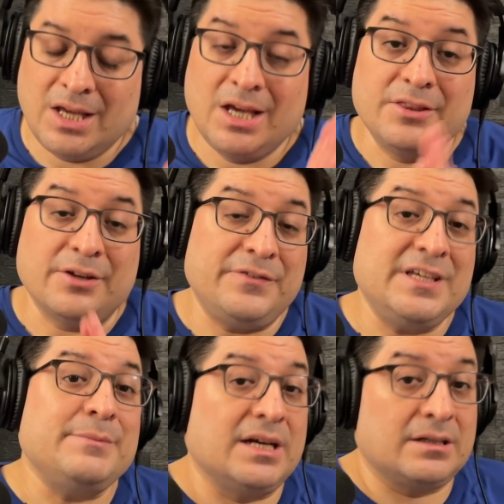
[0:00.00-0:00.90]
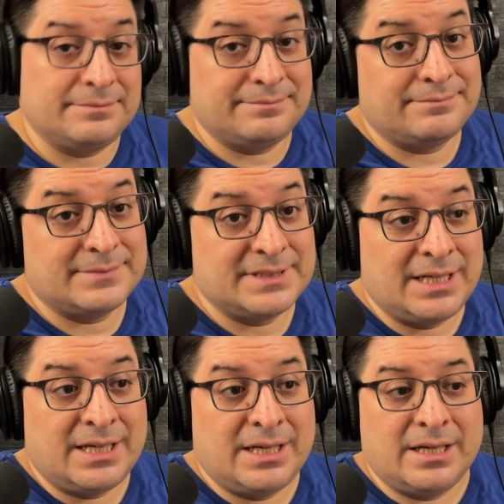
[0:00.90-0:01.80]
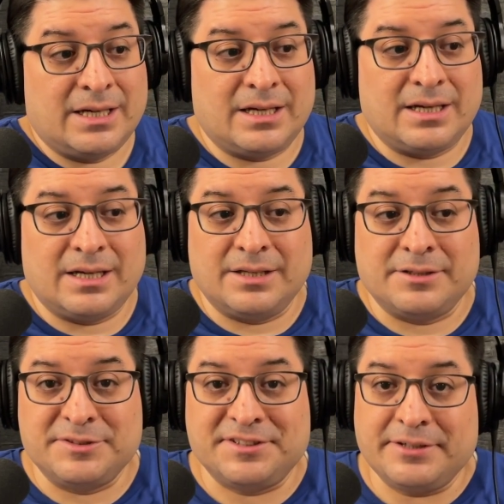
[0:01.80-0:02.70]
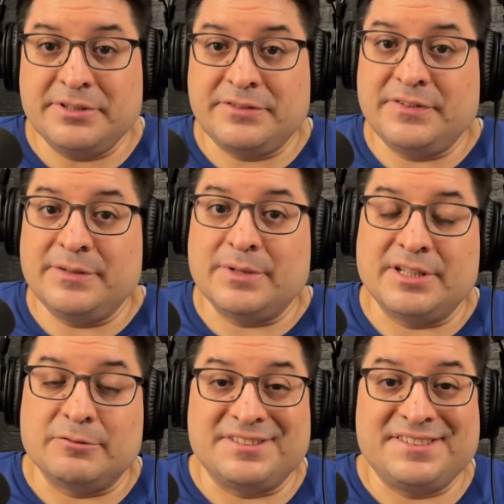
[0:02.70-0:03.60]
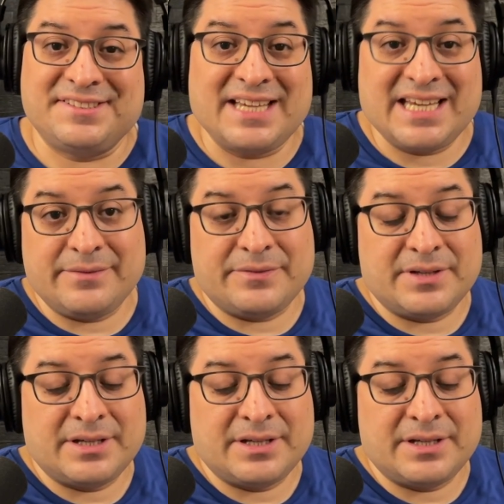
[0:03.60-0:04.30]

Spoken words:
The female, the mysterious female that was saved